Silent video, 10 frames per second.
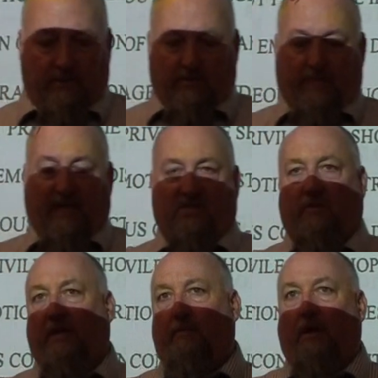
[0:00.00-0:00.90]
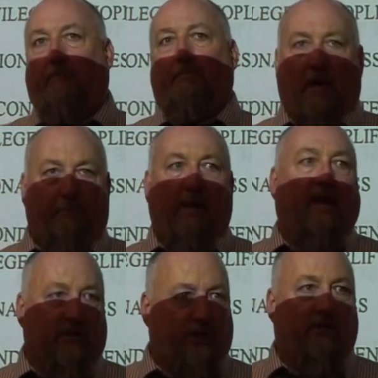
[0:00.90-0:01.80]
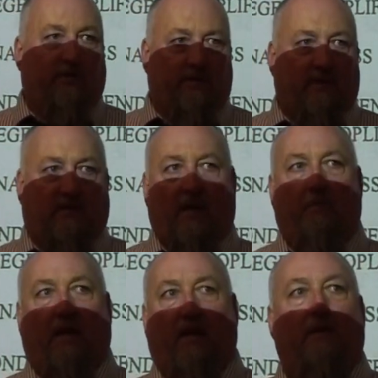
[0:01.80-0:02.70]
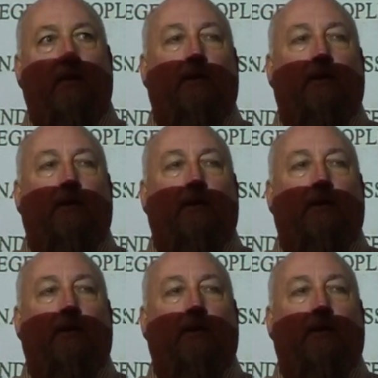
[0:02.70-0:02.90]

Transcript: you know, basically a, a bench that they made.